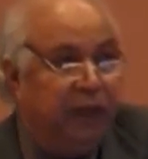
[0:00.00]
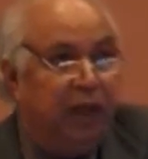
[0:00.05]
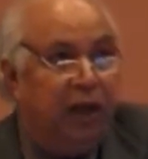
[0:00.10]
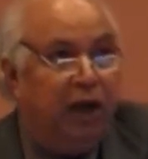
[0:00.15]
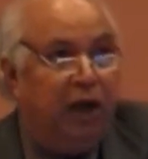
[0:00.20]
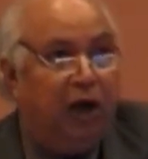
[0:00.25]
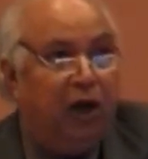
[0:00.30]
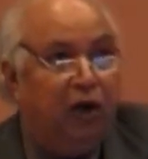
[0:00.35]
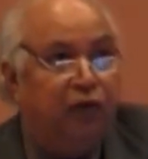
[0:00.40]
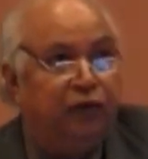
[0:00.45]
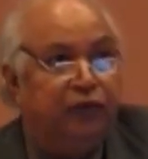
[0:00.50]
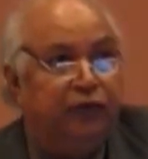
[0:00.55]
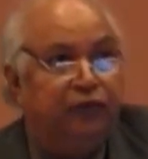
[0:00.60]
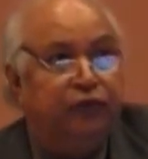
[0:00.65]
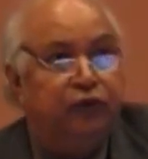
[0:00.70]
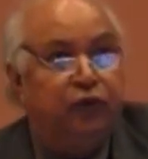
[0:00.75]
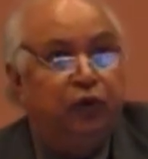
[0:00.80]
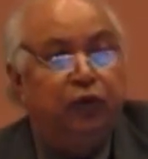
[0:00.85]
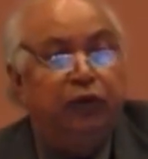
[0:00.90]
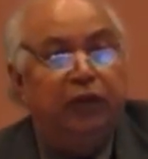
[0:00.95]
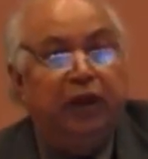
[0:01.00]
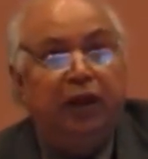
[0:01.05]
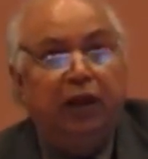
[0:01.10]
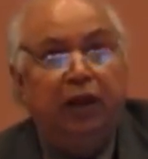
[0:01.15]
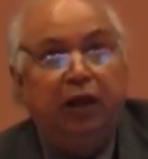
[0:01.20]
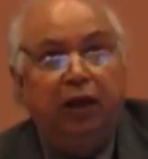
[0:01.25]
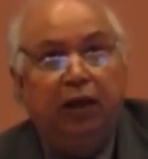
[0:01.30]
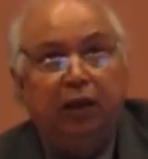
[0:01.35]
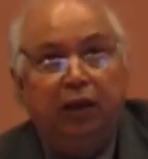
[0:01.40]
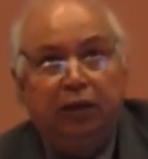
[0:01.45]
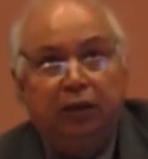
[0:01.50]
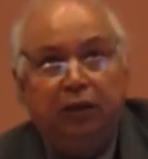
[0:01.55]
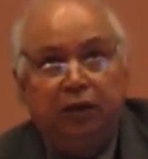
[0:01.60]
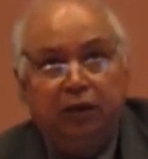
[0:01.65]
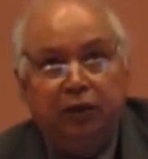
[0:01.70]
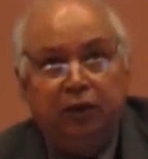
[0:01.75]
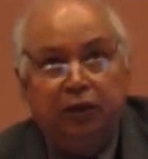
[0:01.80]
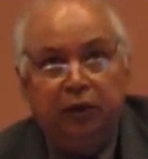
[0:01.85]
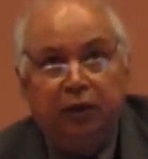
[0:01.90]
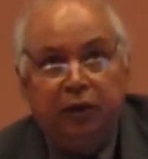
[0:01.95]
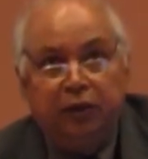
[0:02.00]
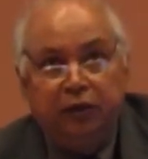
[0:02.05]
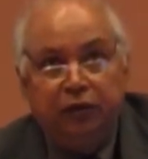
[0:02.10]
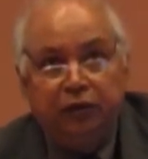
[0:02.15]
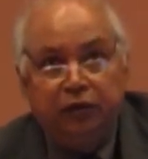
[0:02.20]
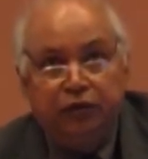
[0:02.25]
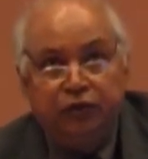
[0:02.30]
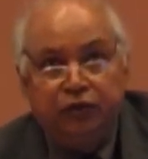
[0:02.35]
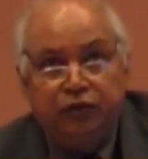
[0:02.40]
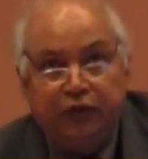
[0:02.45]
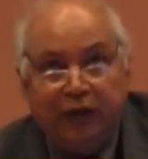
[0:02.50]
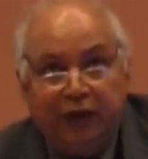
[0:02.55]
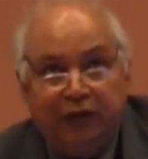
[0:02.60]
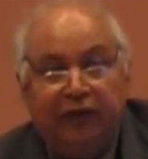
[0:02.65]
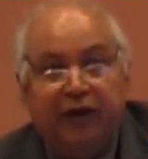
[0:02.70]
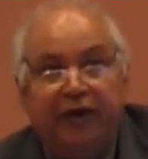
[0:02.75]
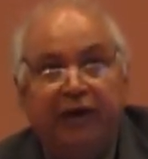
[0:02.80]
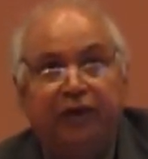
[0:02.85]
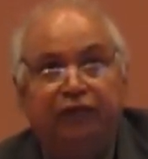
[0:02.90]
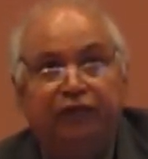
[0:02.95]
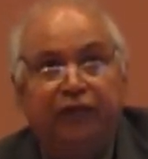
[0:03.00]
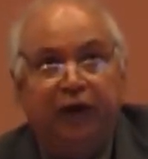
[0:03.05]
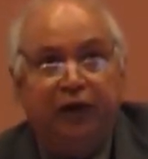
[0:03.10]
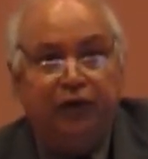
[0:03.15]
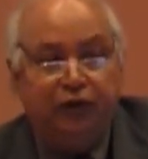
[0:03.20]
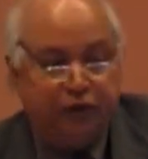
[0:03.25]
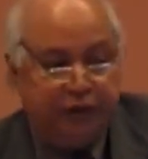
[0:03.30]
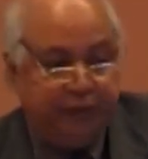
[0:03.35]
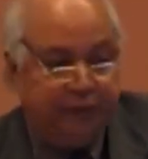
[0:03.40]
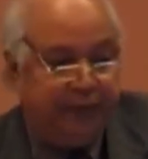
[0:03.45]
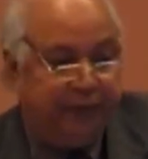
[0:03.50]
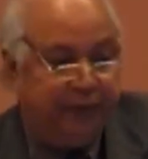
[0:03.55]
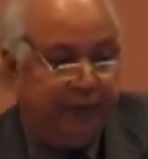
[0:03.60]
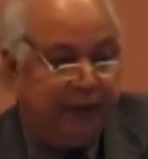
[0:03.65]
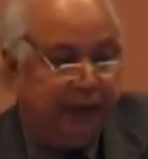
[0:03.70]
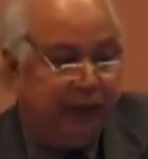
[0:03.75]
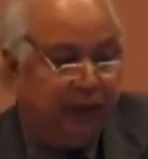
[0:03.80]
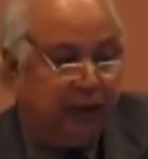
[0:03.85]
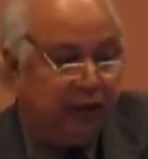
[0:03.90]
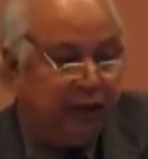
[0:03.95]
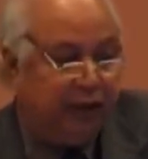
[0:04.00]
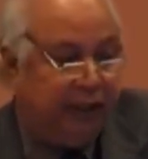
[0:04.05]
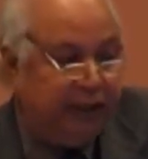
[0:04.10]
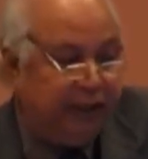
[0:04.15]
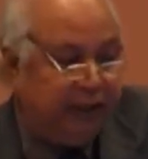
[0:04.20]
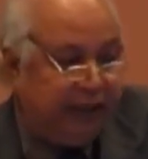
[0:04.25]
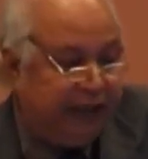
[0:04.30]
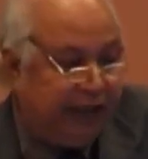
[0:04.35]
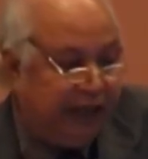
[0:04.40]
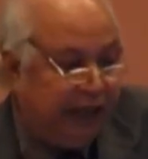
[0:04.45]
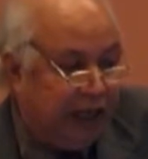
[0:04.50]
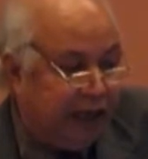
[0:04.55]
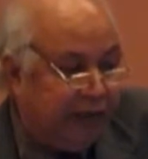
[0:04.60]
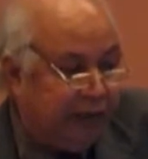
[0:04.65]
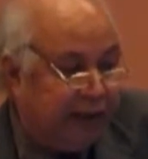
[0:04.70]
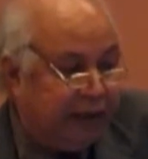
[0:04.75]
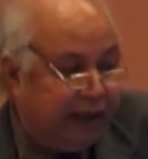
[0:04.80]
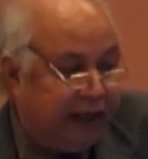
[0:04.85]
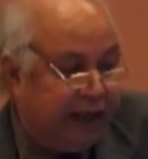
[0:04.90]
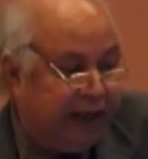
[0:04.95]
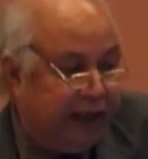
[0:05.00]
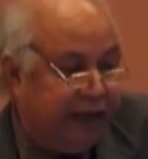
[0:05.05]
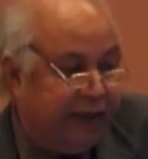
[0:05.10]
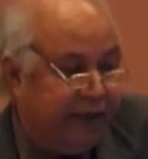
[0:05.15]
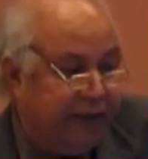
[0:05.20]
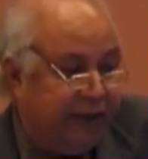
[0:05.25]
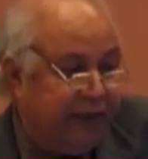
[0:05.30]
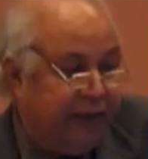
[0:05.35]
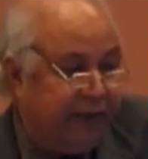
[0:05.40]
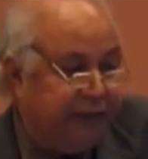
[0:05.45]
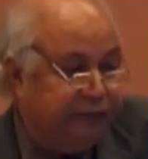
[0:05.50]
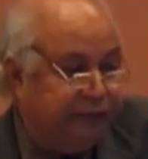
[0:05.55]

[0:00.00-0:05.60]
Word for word: Out of total 1200 fellowship in the Allahabad Academy,